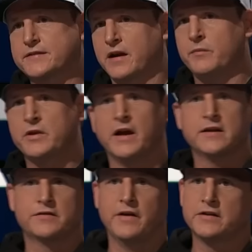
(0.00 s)
time you
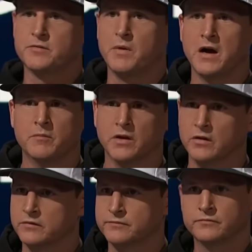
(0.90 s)
guys have had your mind
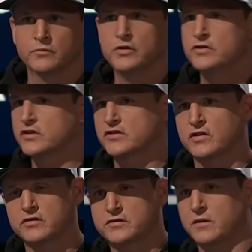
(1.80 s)
blown? Where you just
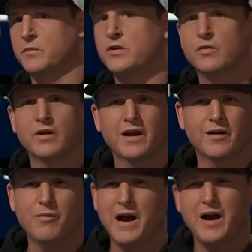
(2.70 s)
saw something and you were
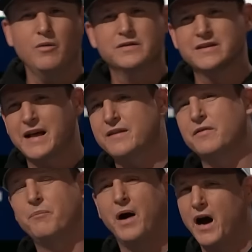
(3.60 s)
like, well, how is that
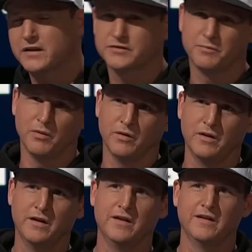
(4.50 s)
even possible? With